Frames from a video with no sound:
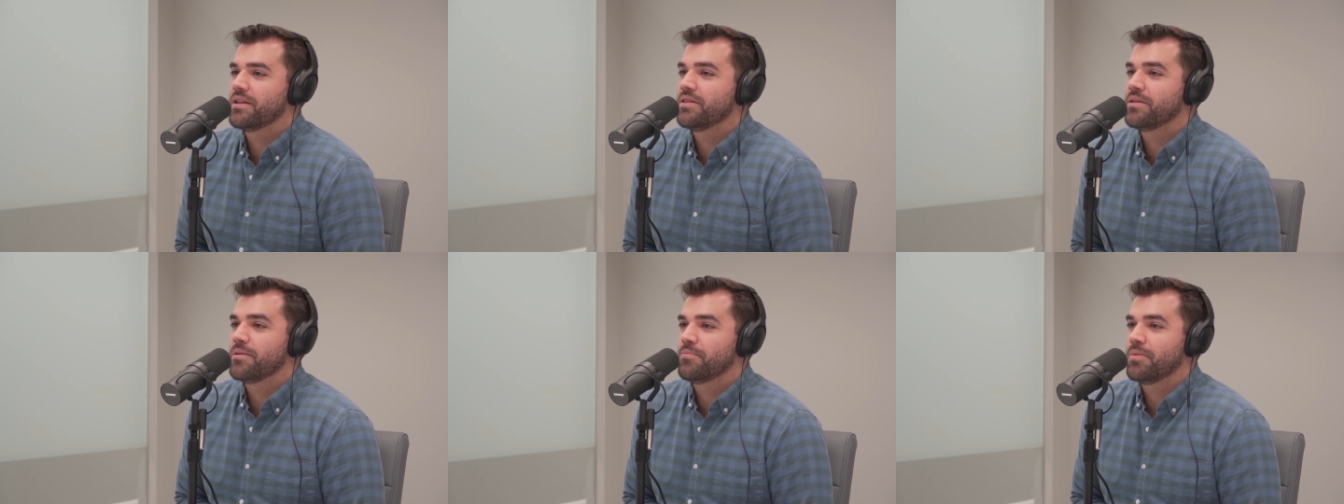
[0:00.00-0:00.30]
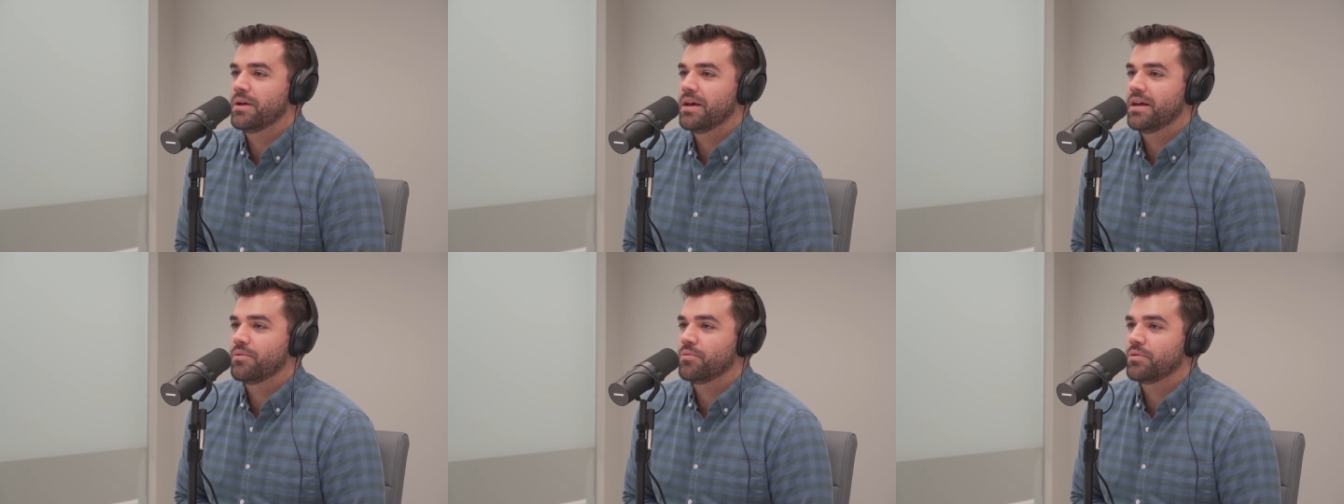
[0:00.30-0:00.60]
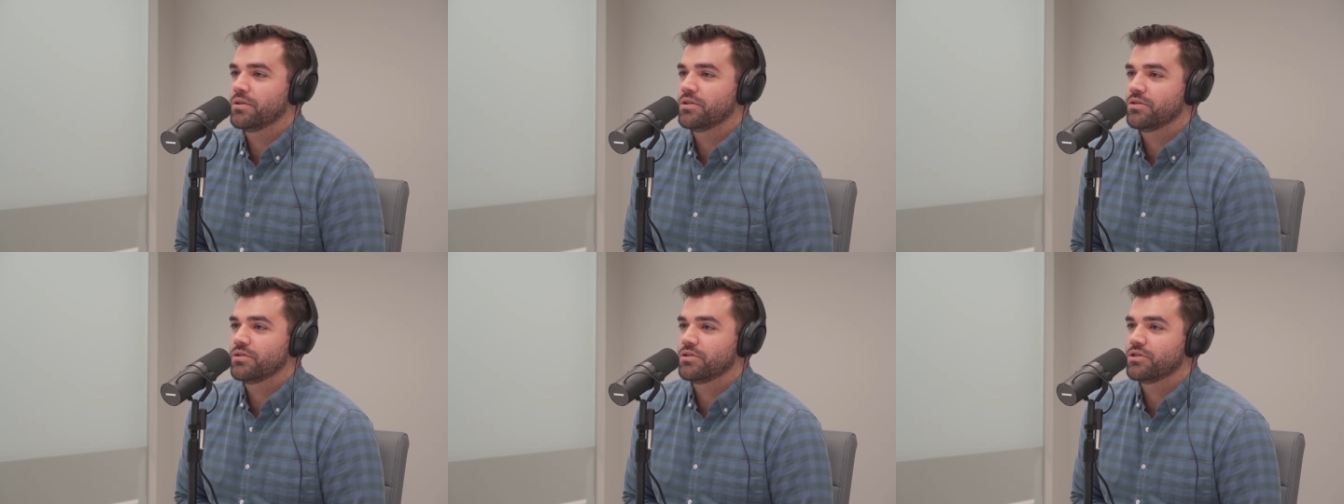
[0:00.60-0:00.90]
the bed
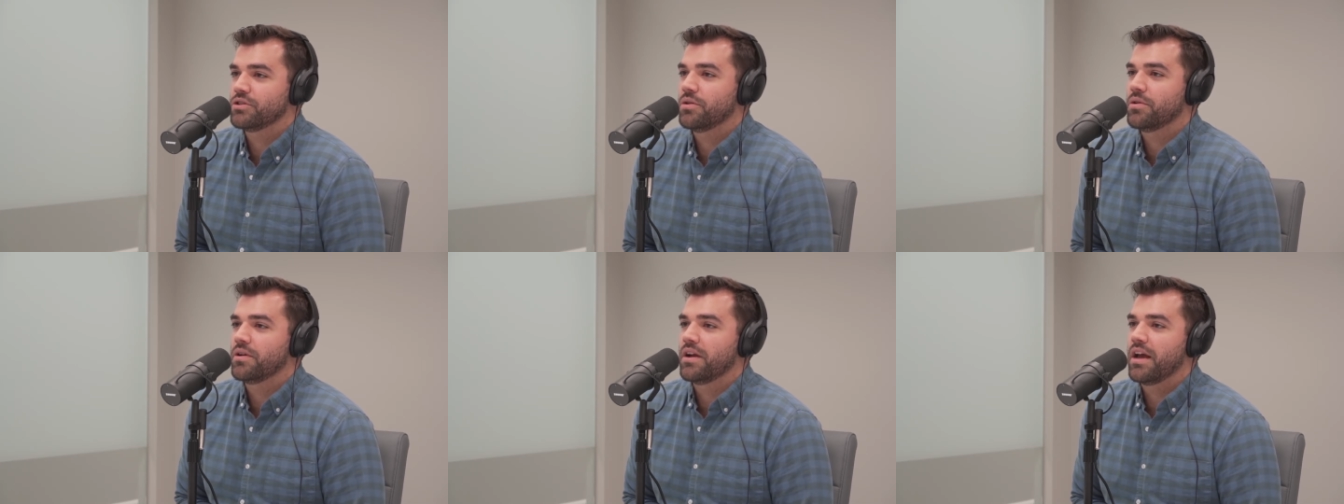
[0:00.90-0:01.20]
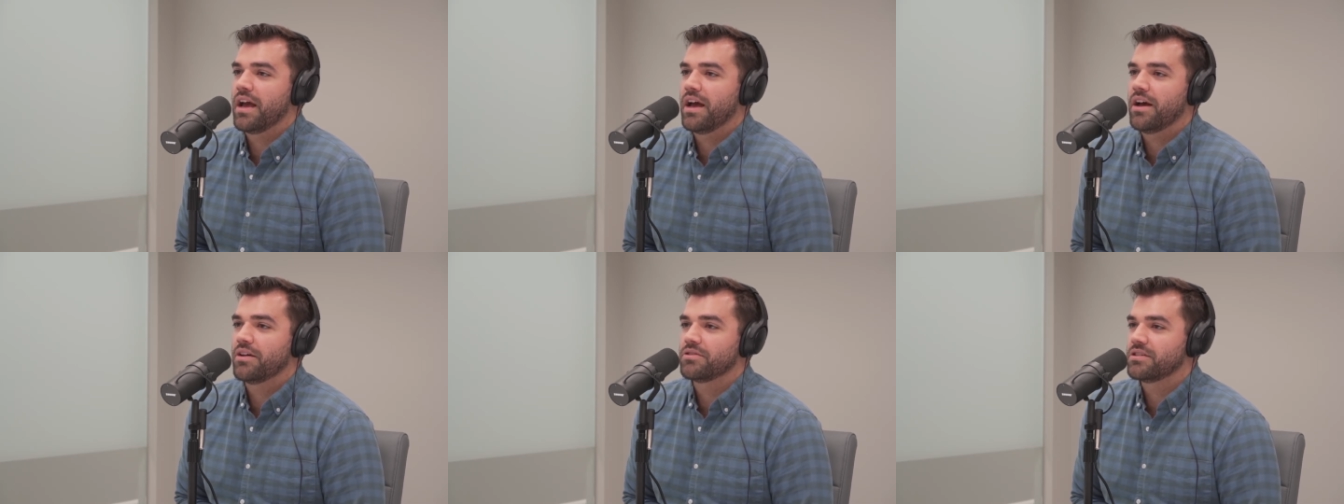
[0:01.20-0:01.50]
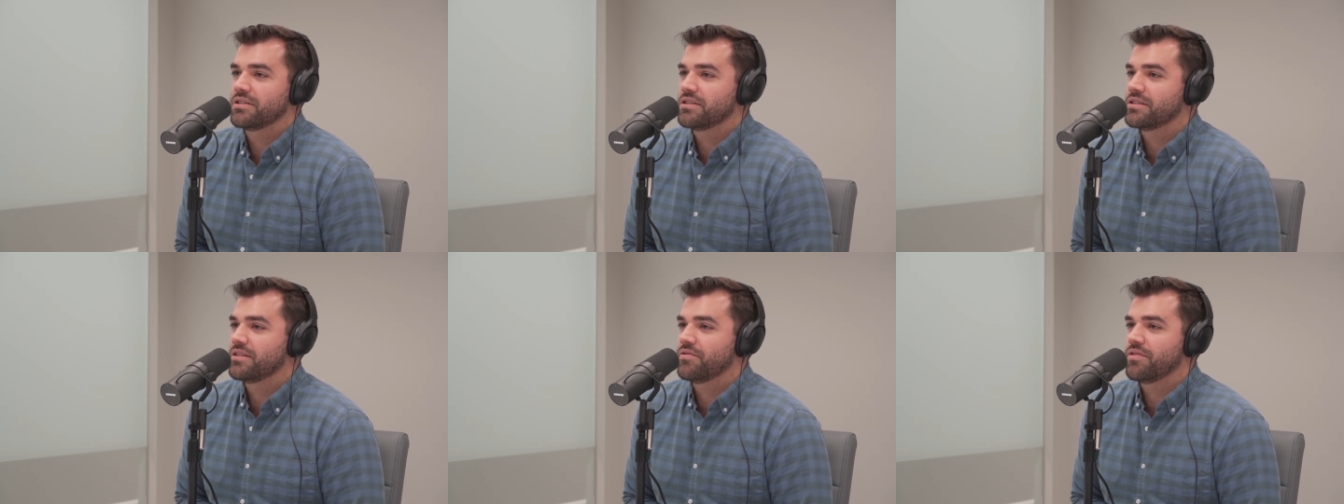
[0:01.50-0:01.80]
when you're showing a house
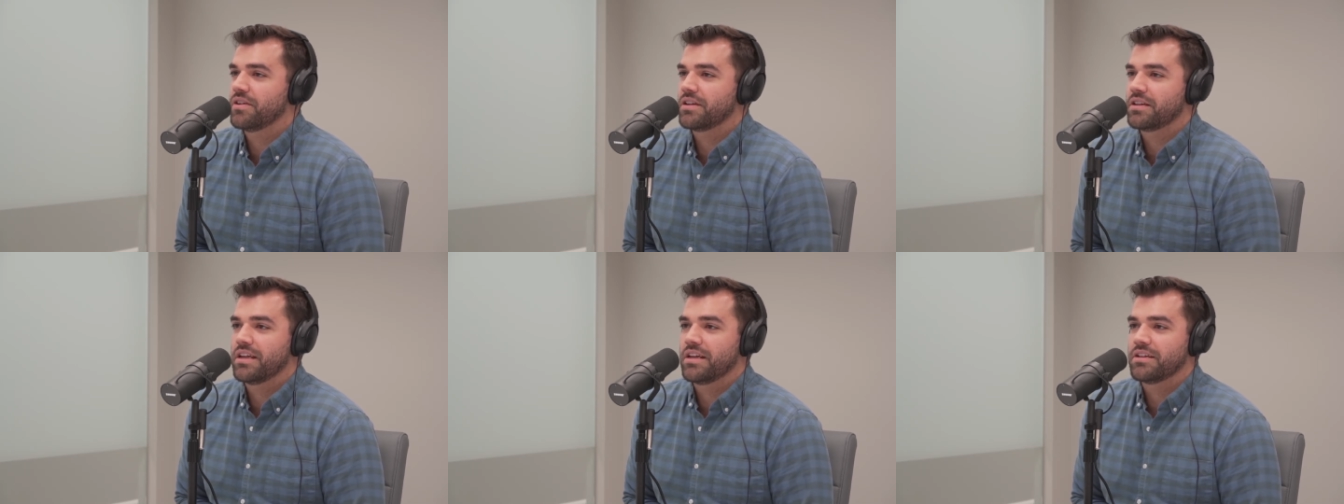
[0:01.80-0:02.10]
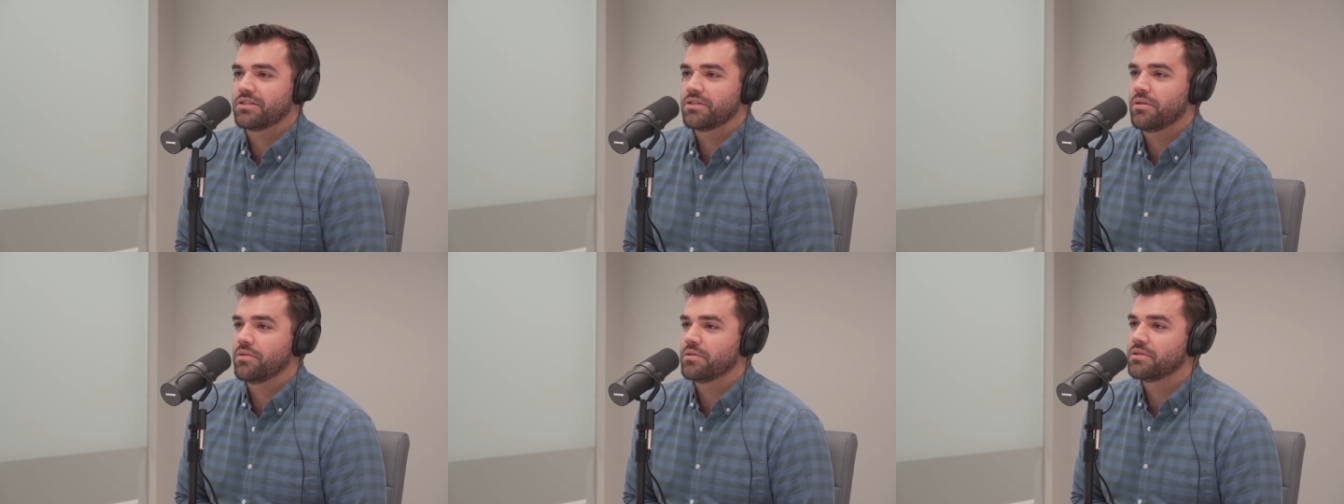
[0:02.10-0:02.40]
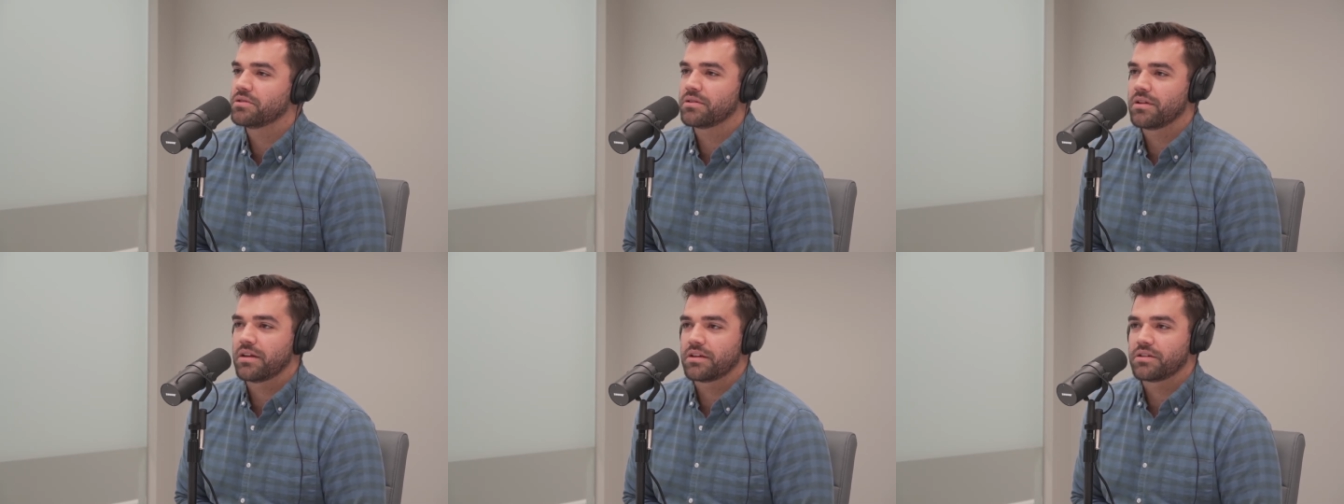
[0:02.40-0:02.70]
and stuff like that's
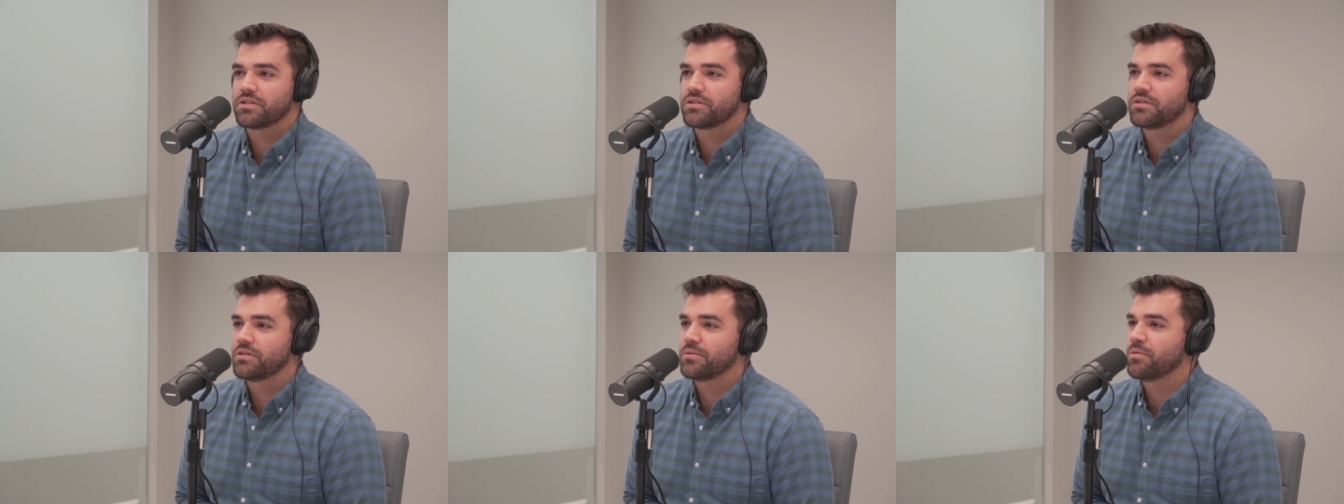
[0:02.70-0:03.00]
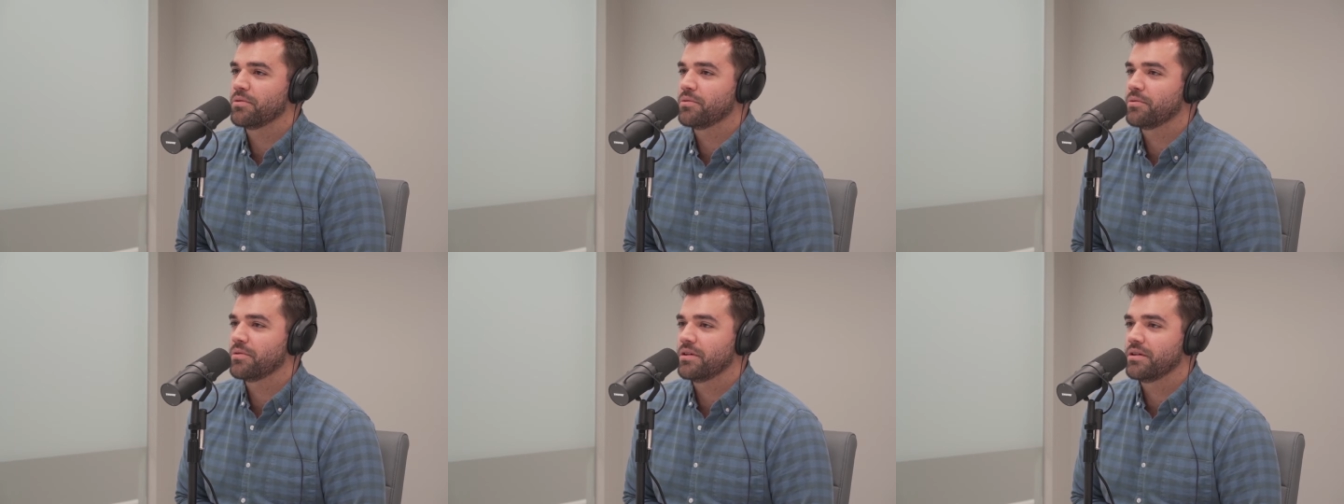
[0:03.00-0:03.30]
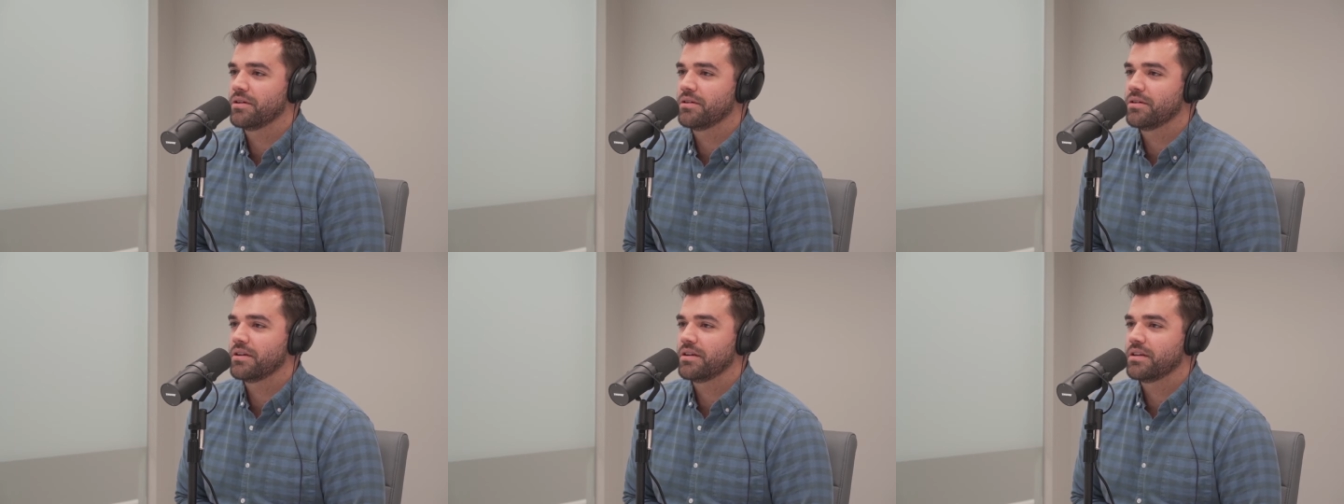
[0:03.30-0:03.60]
always like super
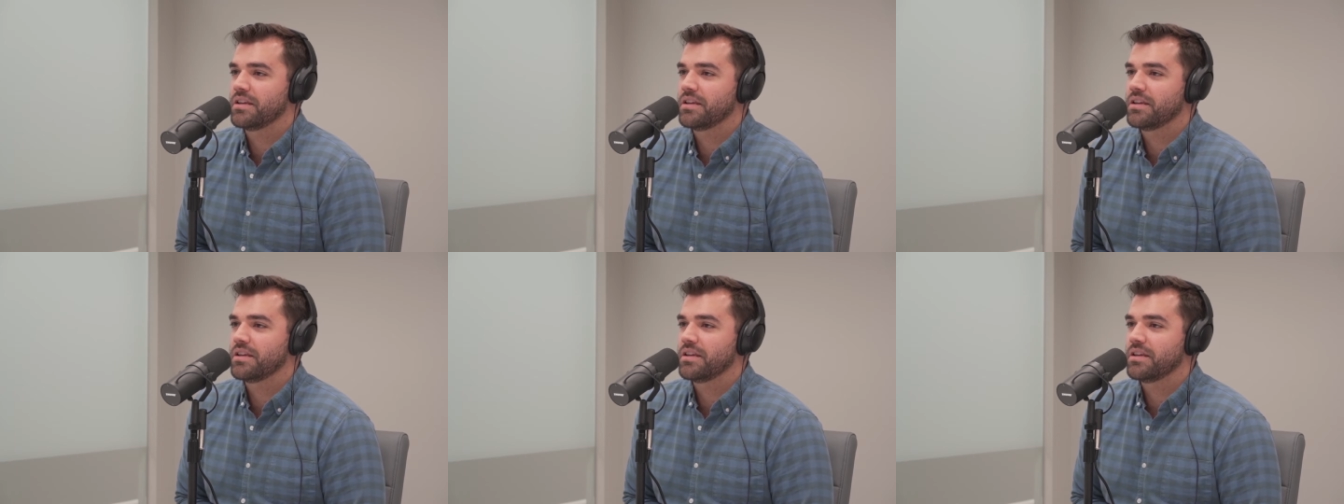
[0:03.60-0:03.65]
weird,